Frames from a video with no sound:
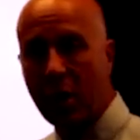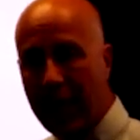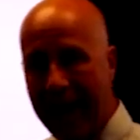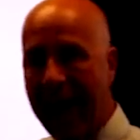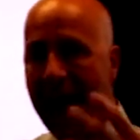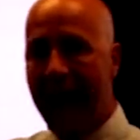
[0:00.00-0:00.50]

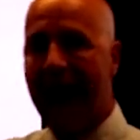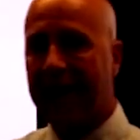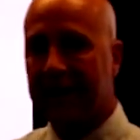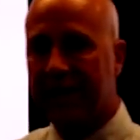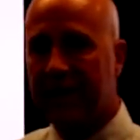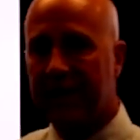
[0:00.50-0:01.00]
we
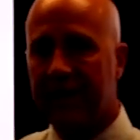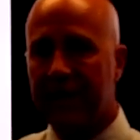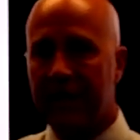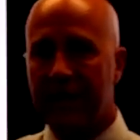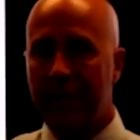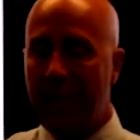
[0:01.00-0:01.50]
act
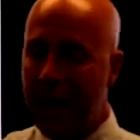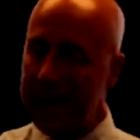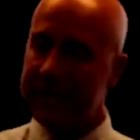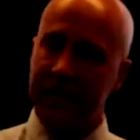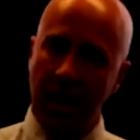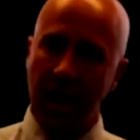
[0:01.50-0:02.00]

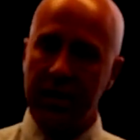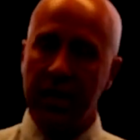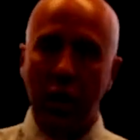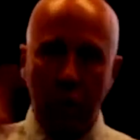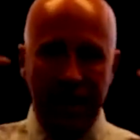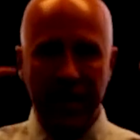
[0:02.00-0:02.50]
based on
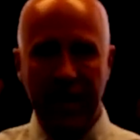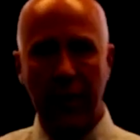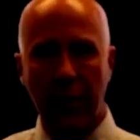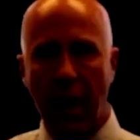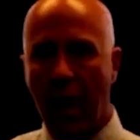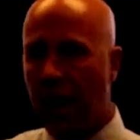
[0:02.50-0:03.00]
who we think we
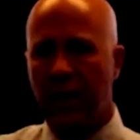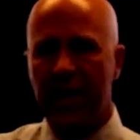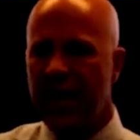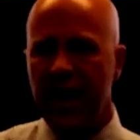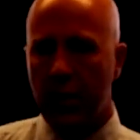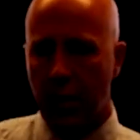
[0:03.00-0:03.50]
are. If we
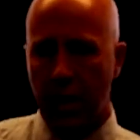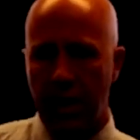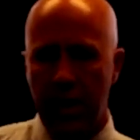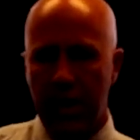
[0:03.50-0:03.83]
think we're,